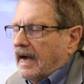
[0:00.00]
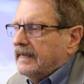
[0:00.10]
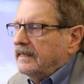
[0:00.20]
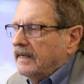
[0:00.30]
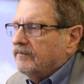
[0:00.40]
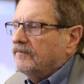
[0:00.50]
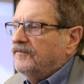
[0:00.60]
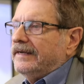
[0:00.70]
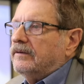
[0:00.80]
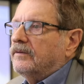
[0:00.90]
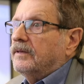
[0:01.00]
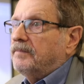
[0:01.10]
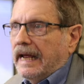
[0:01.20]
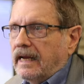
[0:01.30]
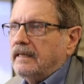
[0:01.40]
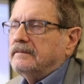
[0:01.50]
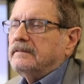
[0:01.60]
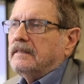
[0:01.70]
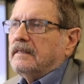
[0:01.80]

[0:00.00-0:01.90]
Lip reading: I can never feel the pain